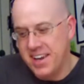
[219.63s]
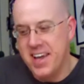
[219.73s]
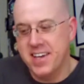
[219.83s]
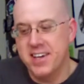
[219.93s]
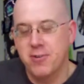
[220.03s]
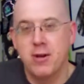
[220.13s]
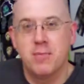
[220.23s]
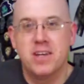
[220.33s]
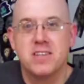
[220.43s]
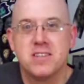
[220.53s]
NECA
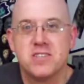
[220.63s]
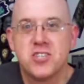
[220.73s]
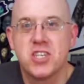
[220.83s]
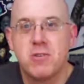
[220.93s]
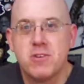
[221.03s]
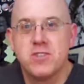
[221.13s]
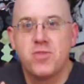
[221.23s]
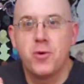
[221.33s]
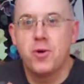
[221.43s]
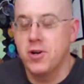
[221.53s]
Gremlin, Series
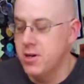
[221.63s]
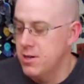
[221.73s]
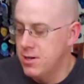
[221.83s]
4,